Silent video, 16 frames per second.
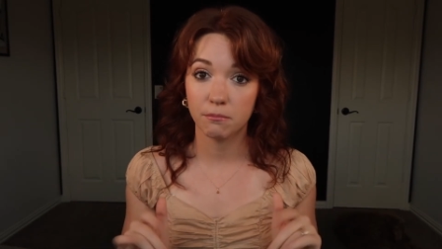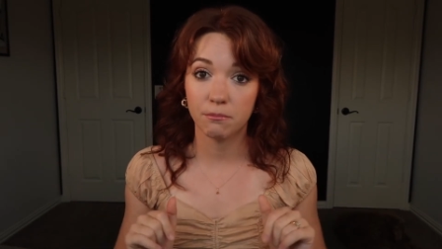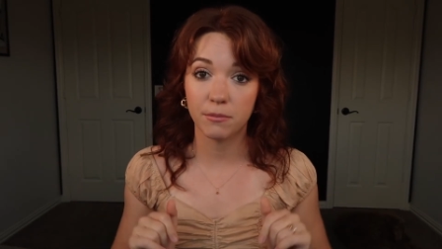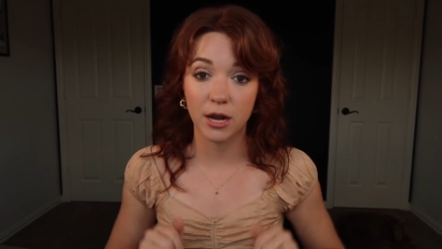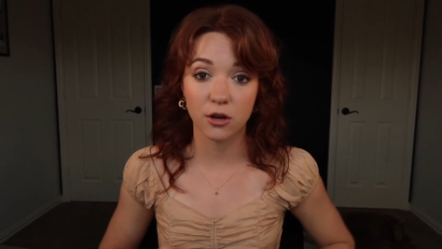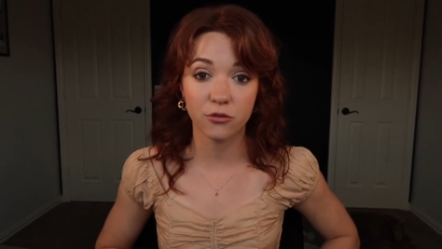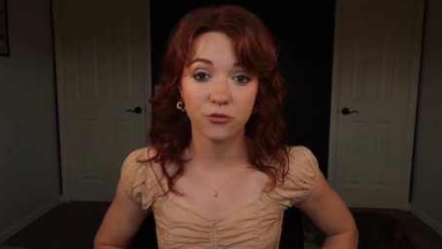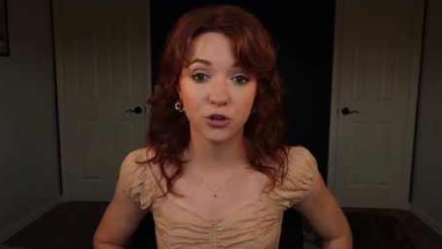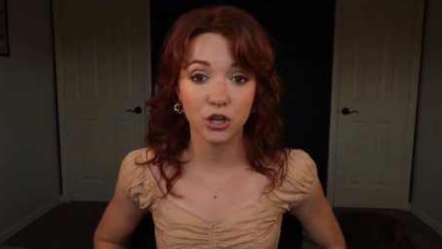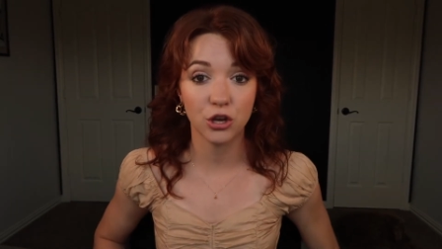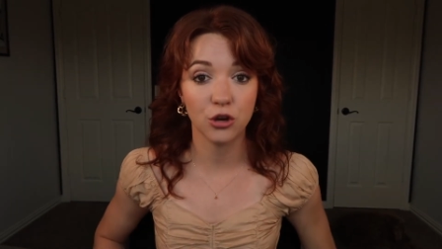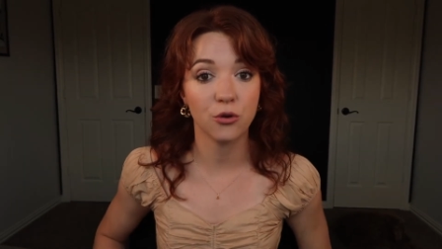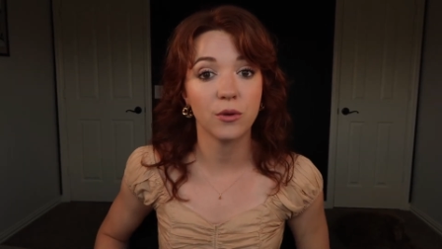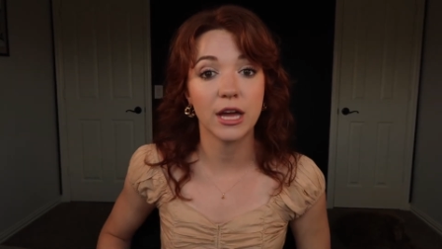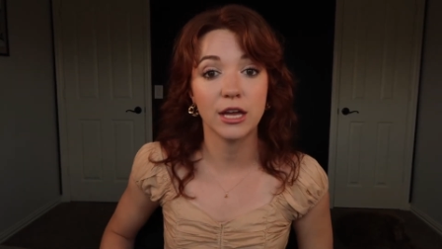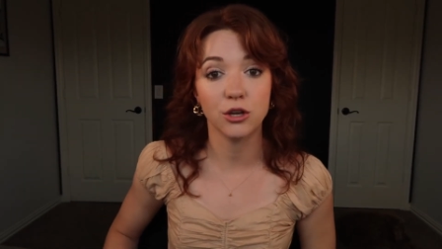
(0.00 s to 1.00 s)
better for
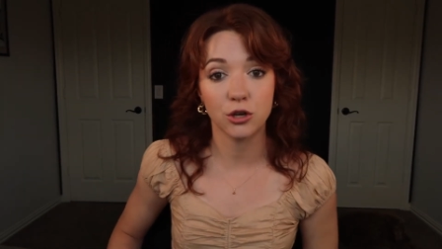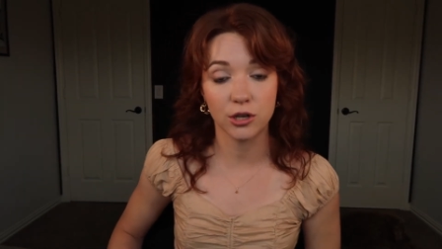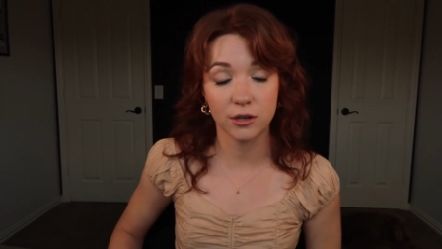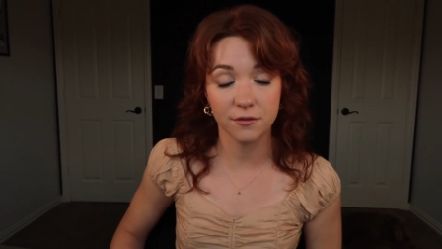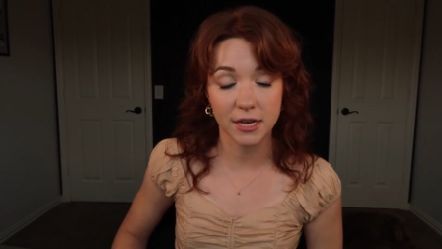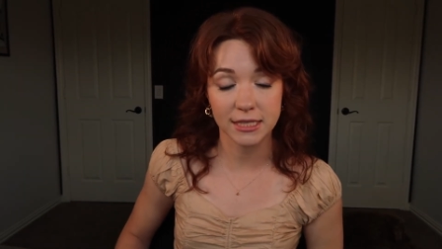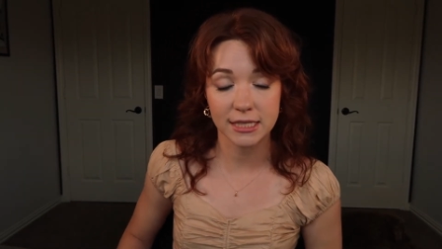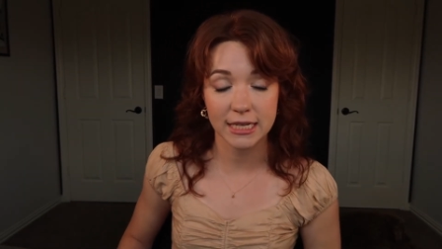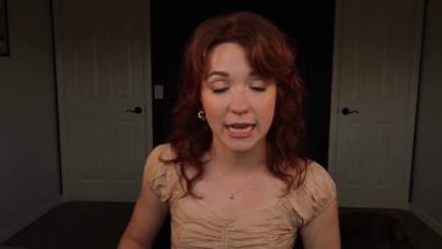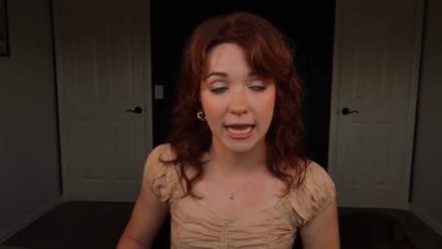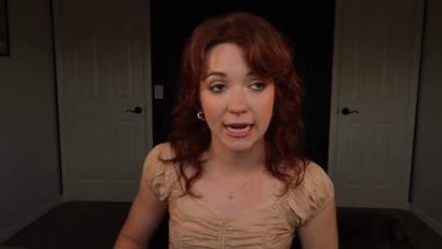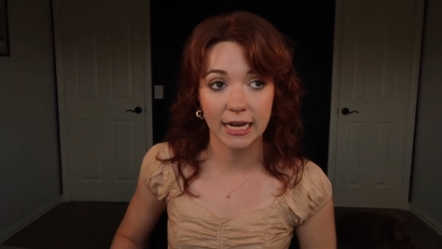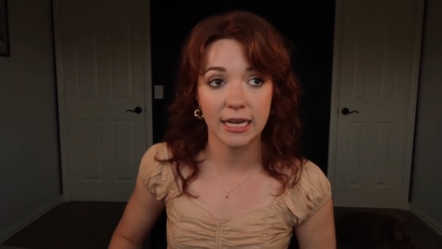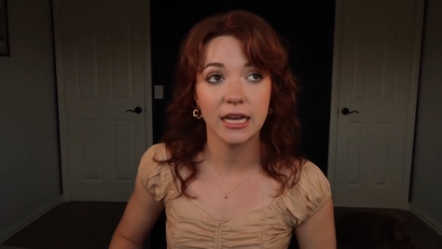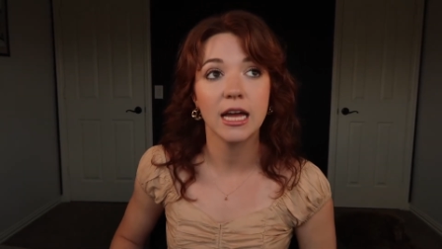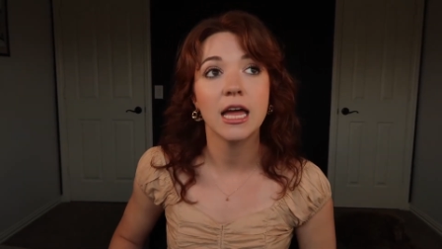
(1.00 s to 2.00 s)
you and you're
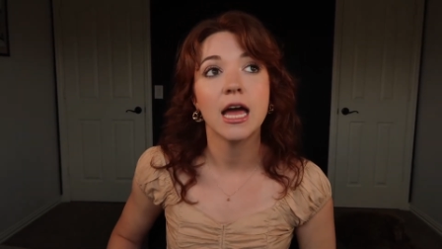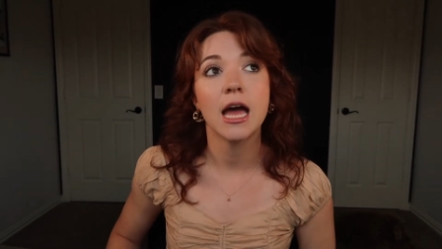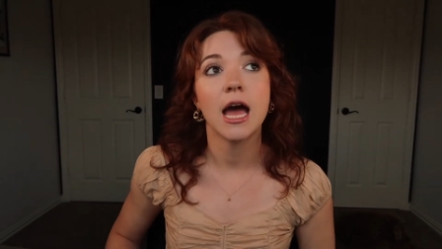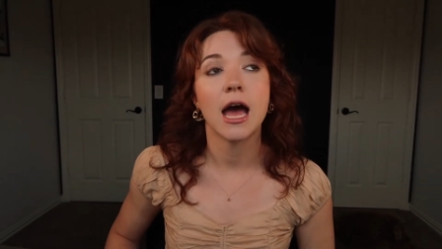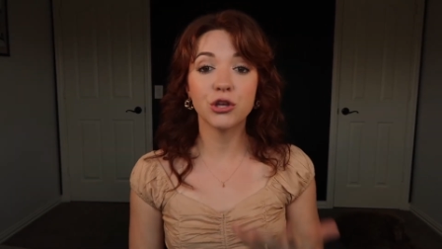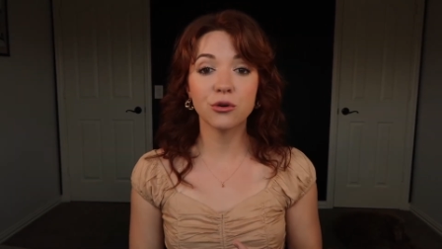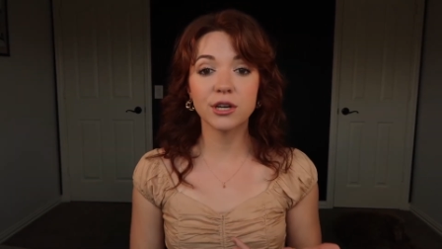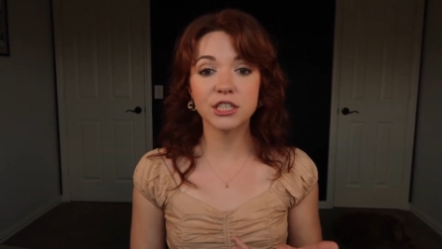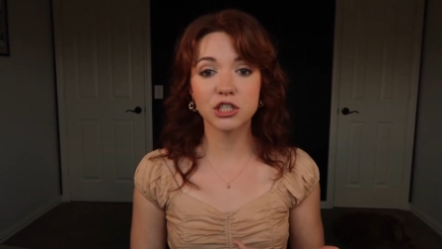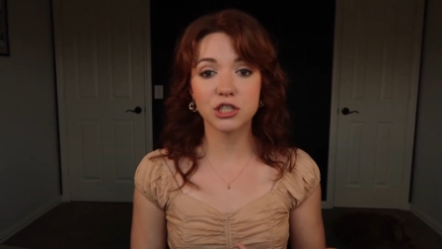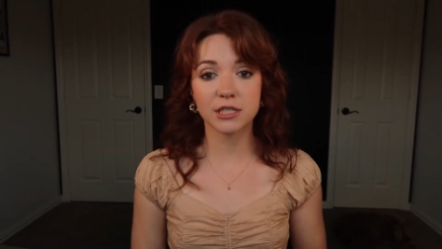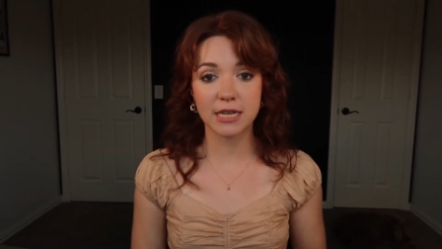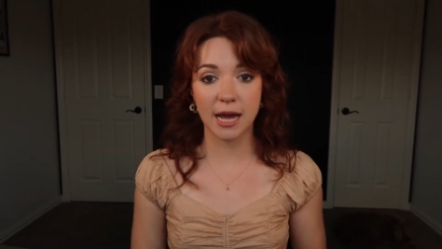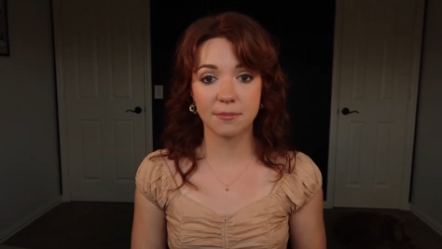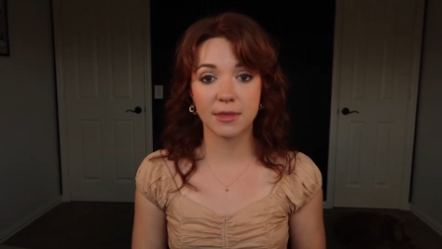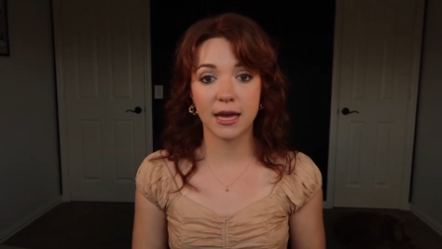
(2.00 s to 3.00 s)
investigating, you can just
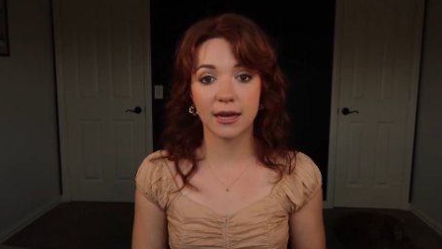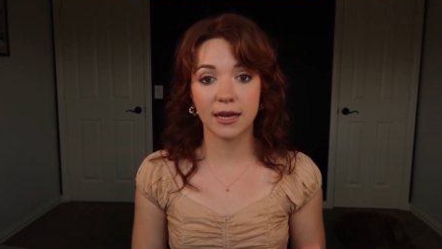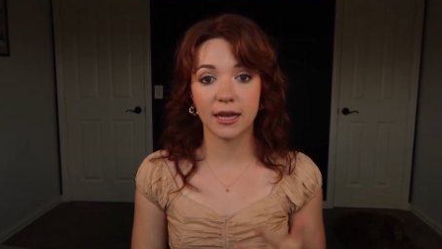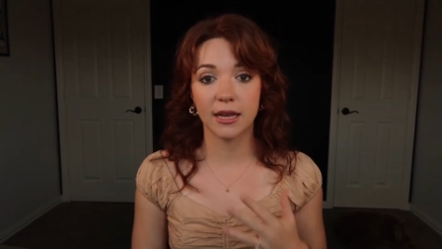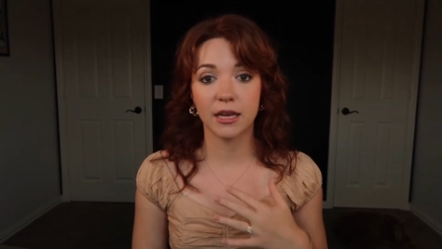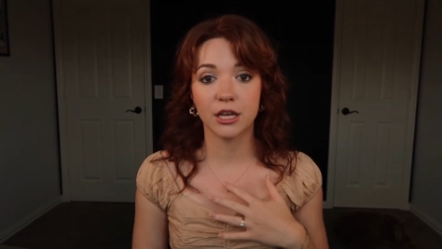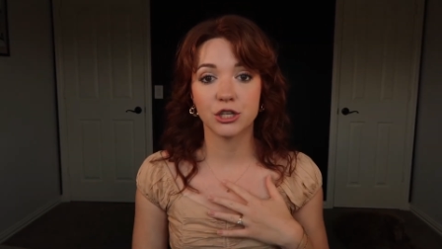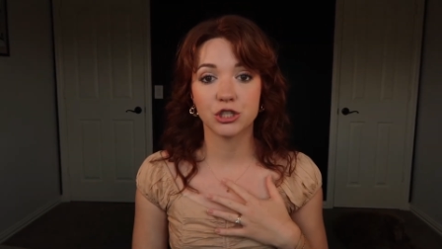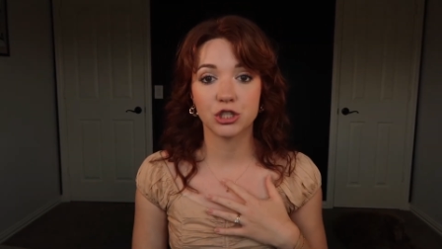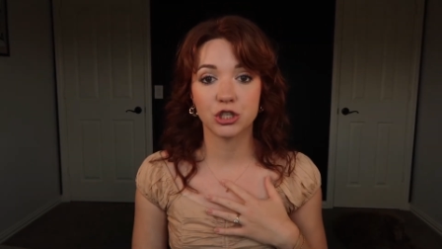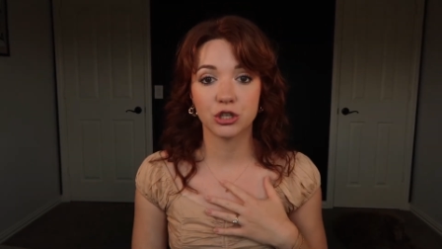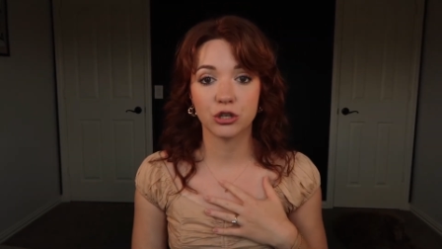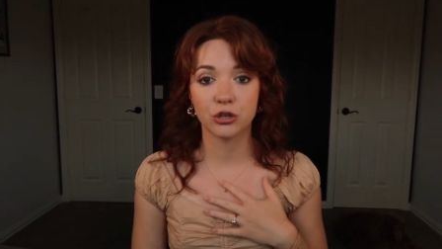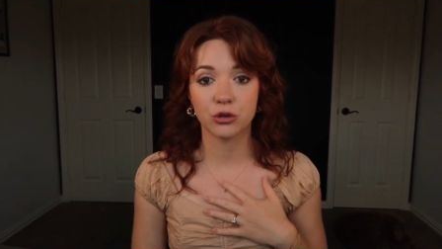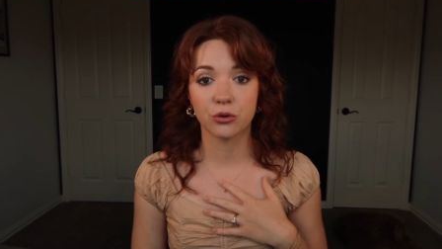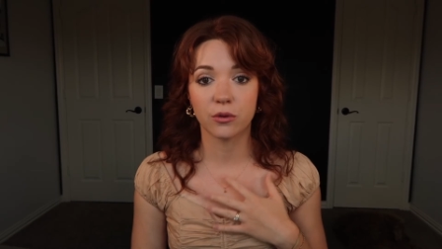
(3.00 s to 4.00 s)
type that in
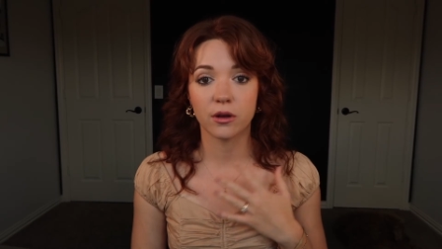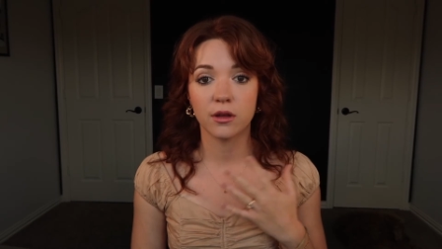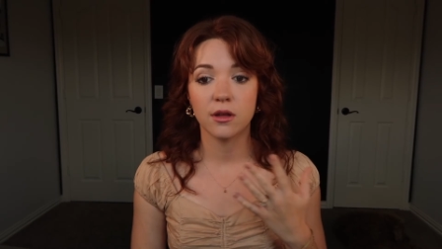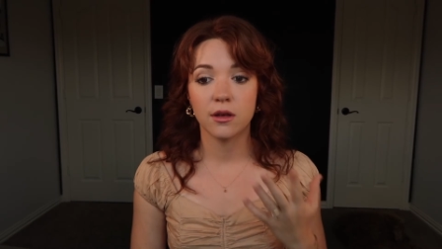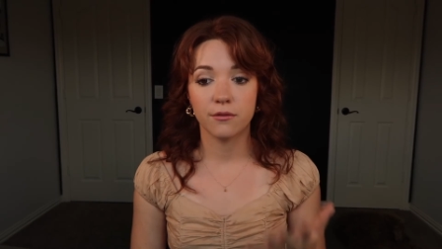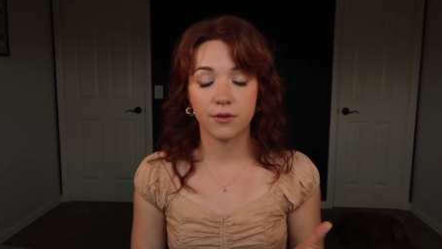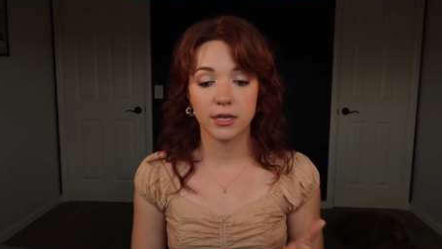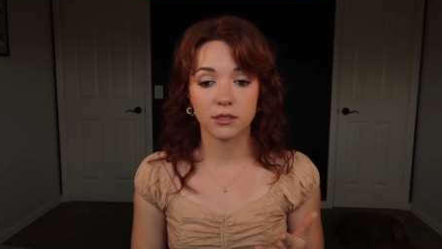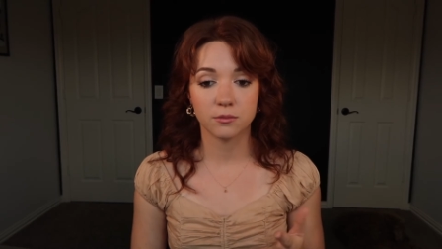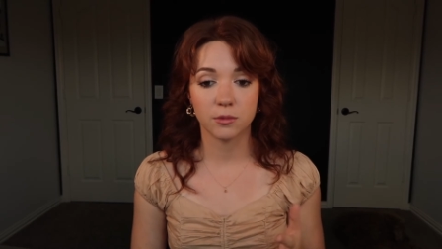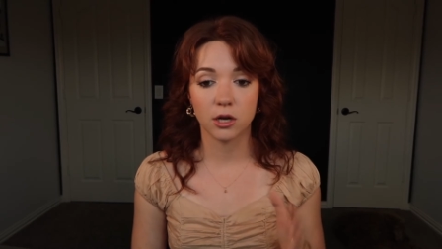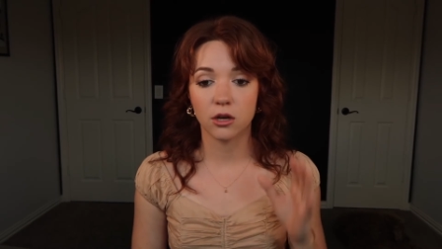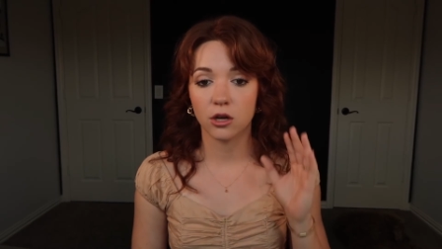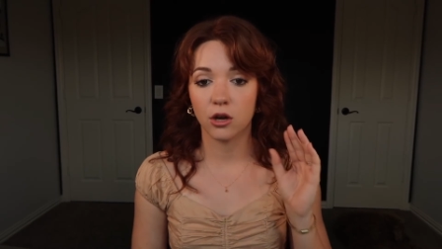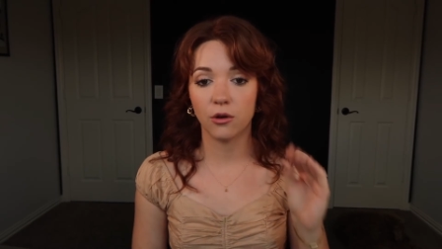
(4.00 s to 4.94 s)
to Facebook.